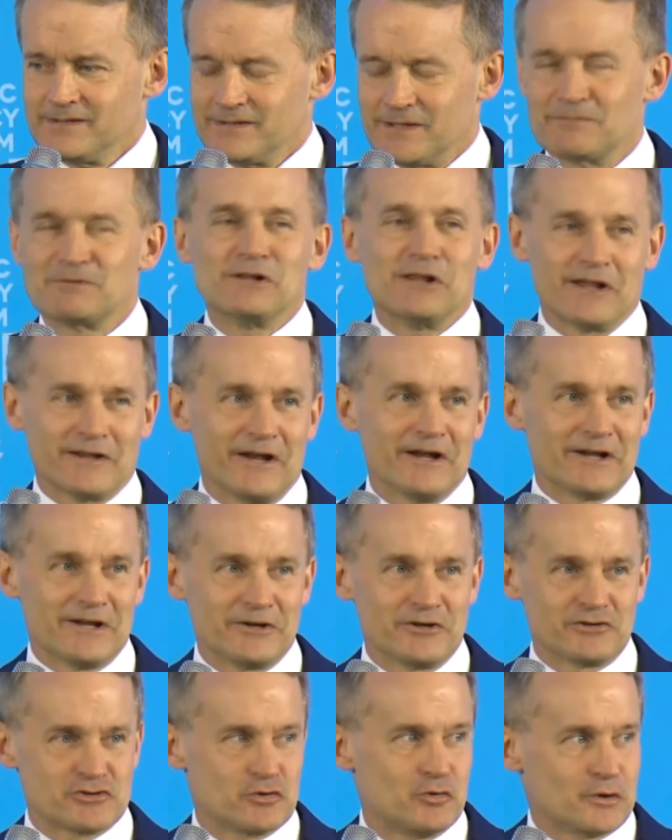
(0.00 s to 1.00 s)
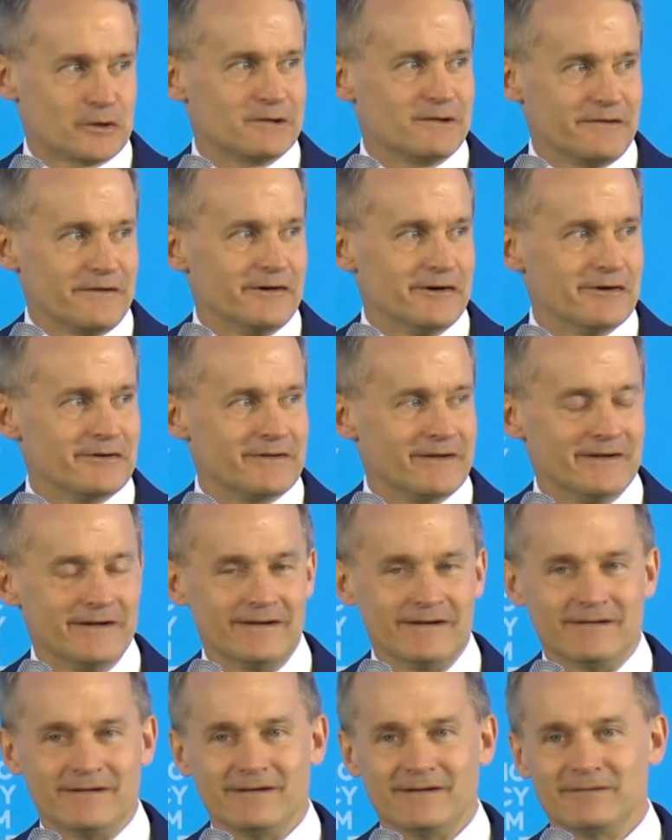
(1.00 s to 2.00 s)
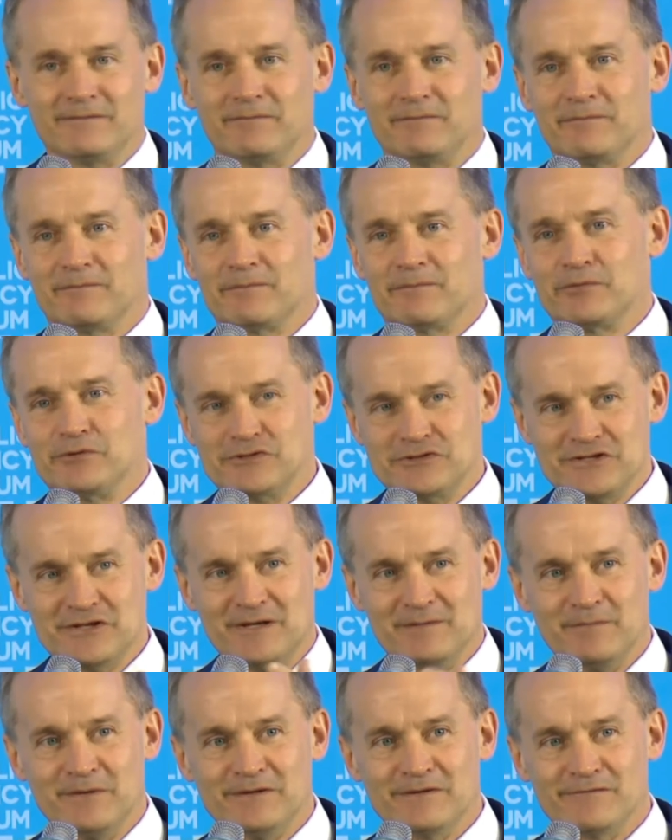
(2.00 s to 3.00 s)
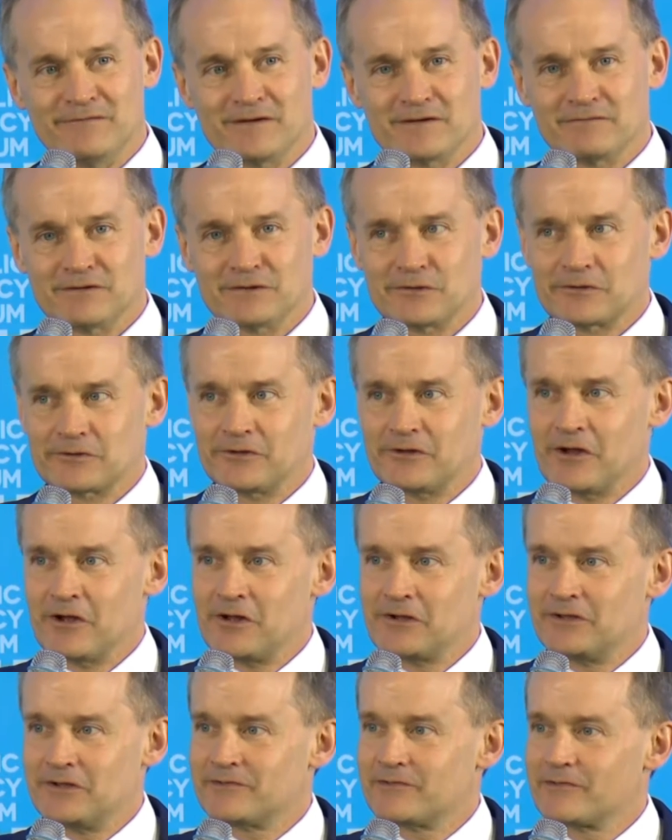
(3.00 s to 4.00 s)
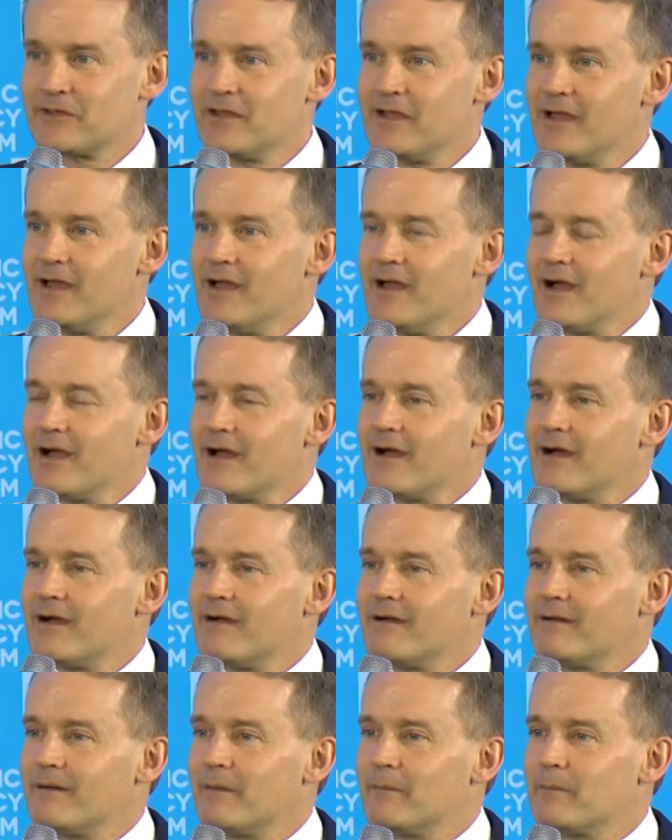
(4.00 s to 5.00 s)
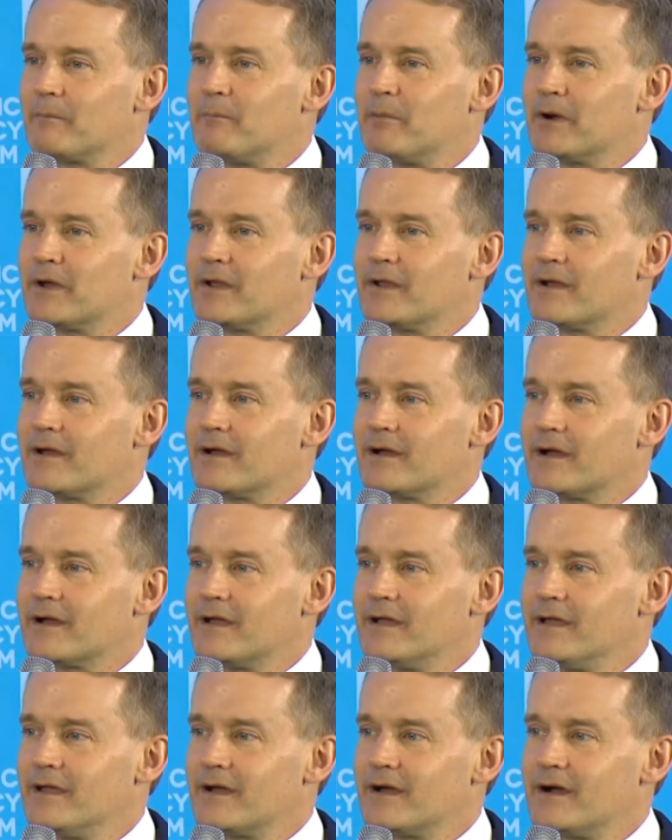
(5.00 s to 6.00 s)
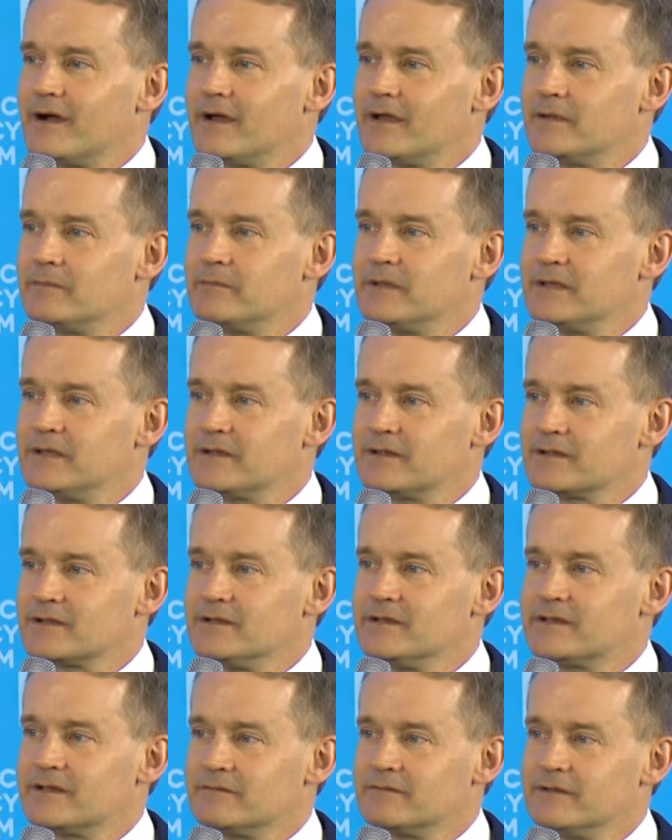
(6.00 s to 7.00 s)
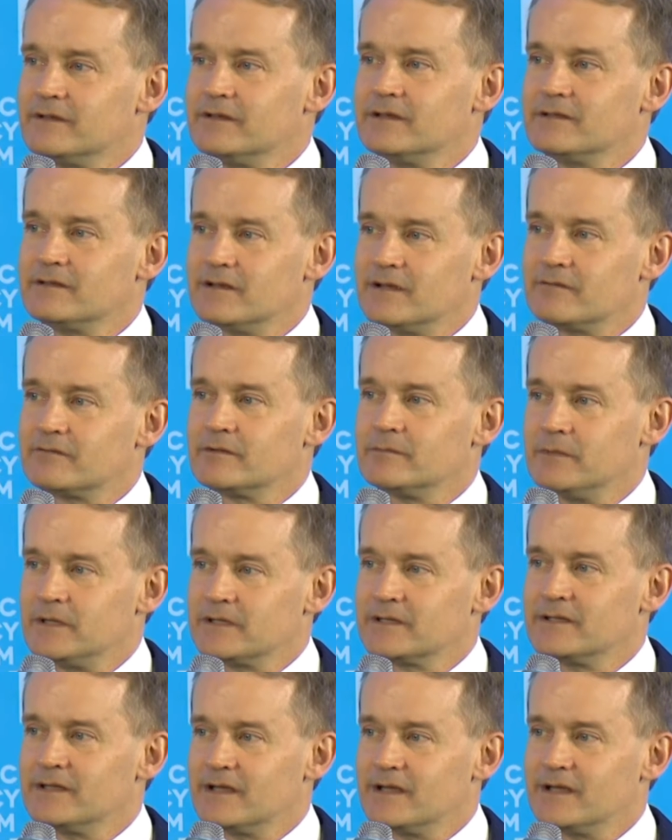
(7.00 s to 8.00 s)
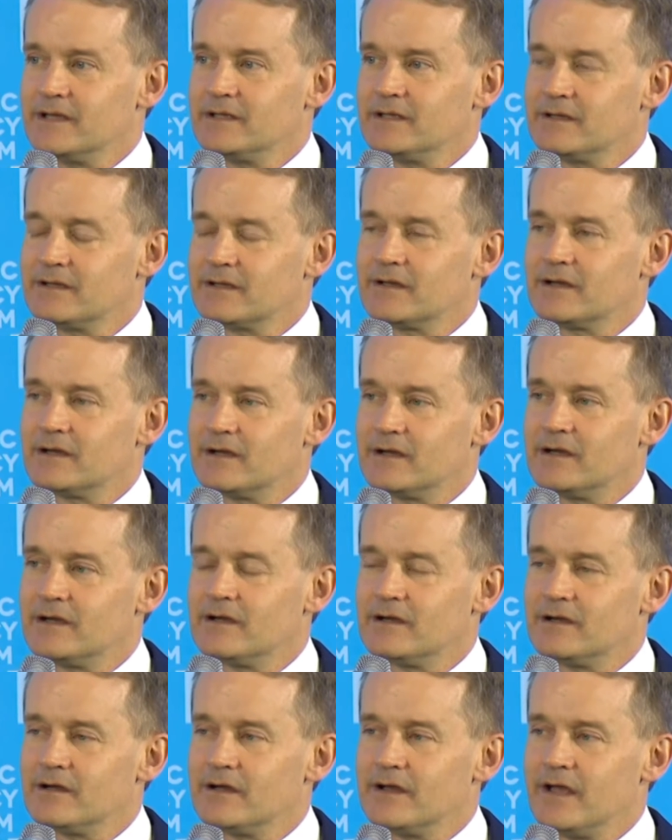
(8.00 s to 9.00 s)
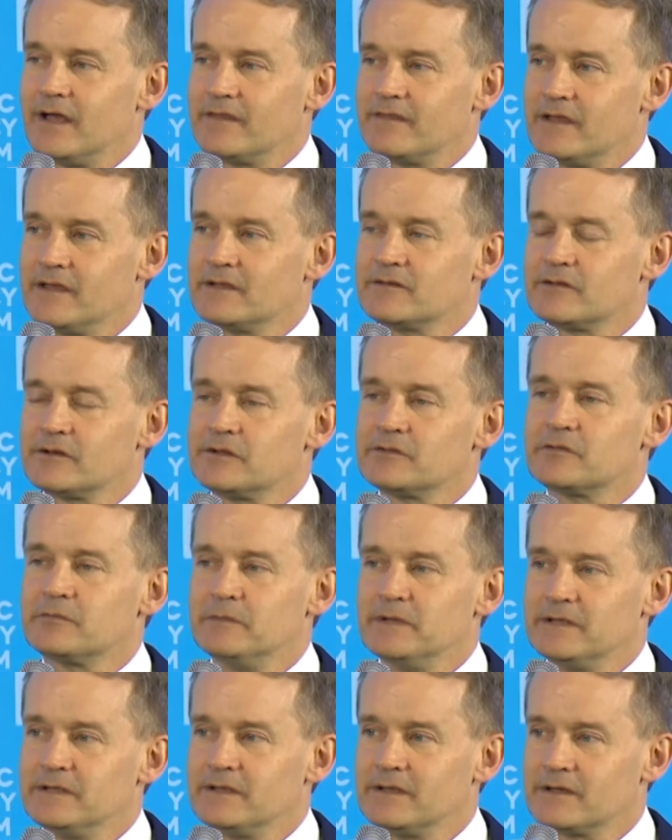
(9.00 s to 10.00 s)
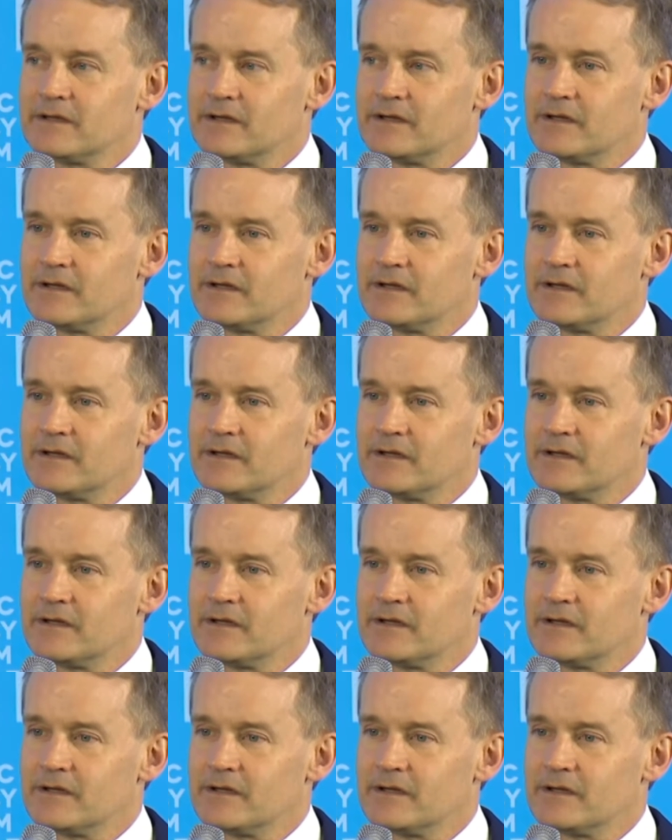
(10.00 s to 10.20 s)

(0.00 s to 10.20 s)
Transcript: I'm glad I got a chortle there. Appreciate being in front of a learned audience. But I immediately convened every Monday, and they indulged me,